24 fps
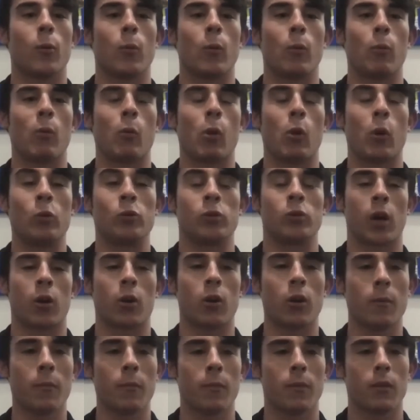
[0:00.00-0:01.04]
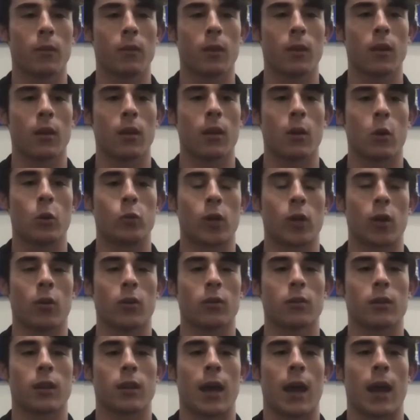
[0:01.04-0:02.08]
who stutter, who stutters.
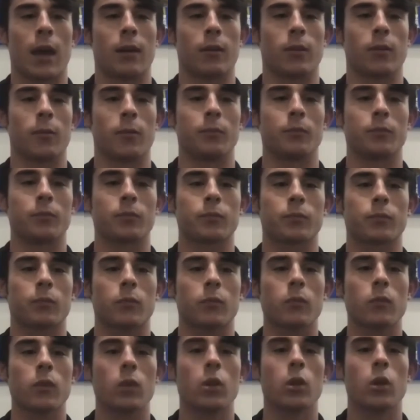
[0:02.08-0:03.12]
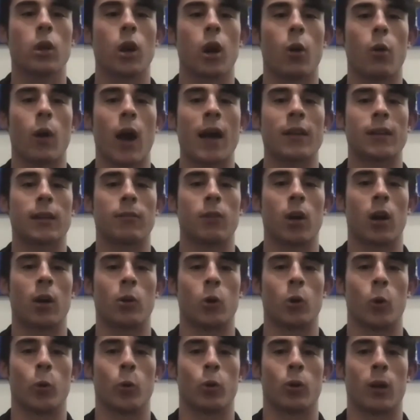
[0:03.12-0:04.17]
And, you know, as I've gotten
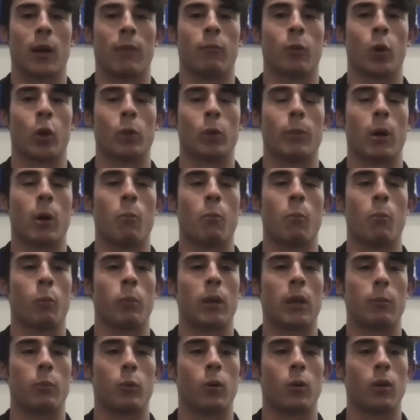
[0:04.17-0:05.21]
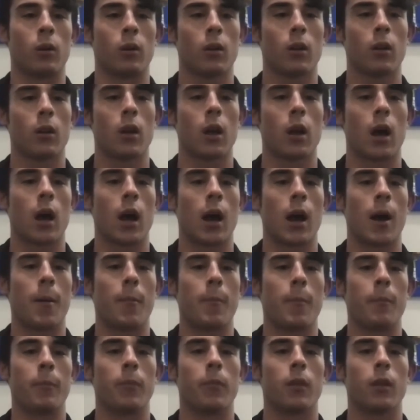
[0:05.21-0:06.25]
older and I've learned about more people,
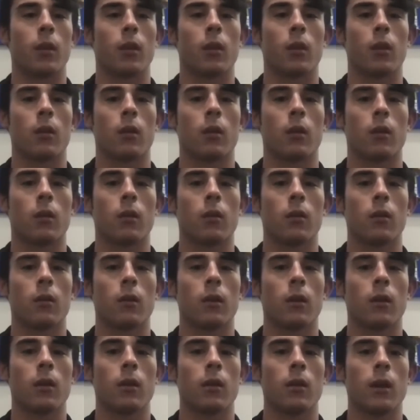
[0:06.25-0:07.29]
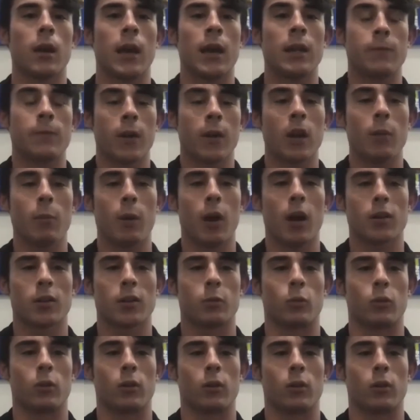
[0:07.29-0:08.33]
um, it's very
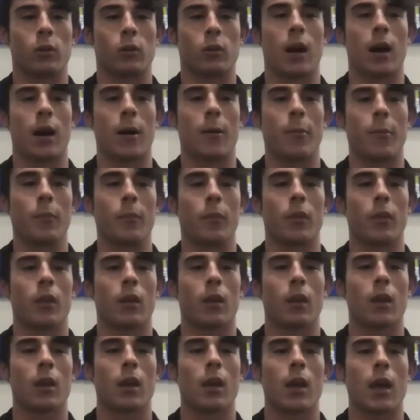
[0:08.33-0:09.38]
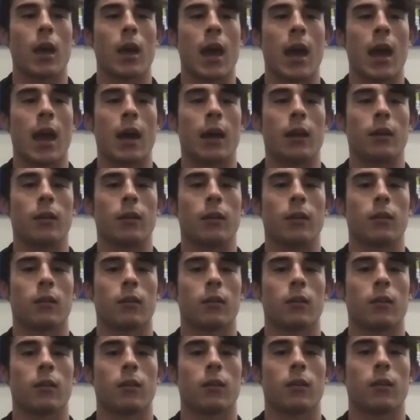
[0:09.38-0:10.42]
possible. Um, and
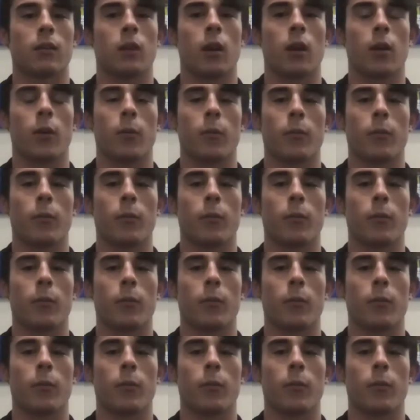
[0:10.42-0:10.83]
you know